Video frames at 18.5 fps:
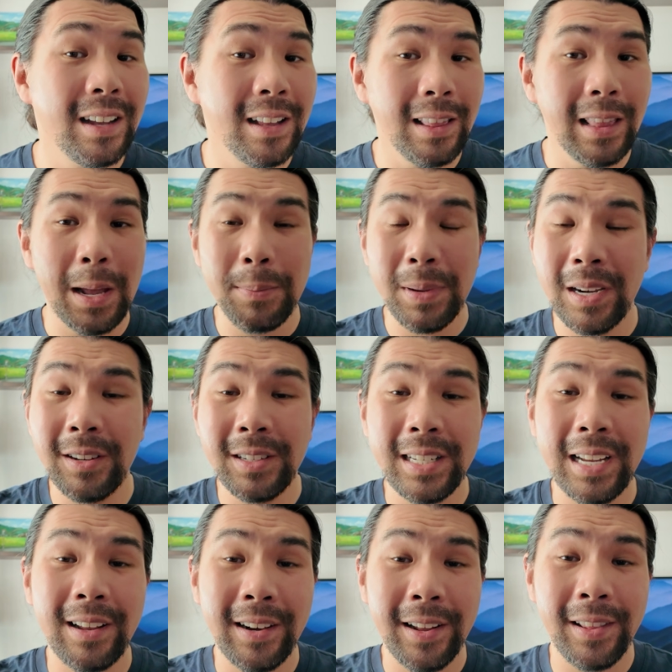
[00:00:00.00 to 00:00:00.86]
Let me know
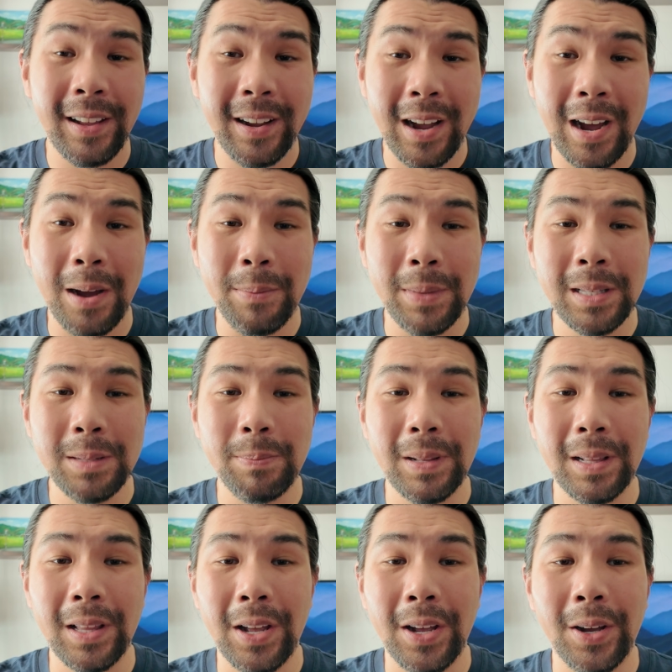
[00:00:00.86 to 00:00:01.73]
down in the comments
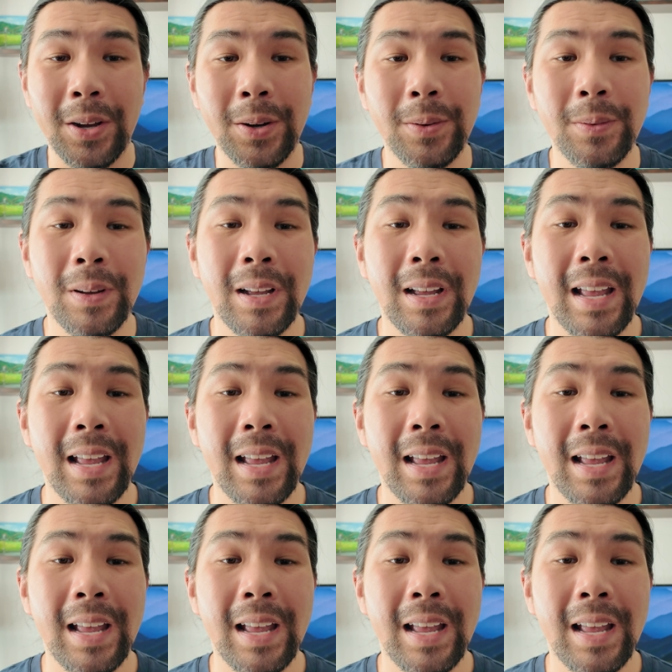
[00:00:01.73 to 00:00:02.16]
below.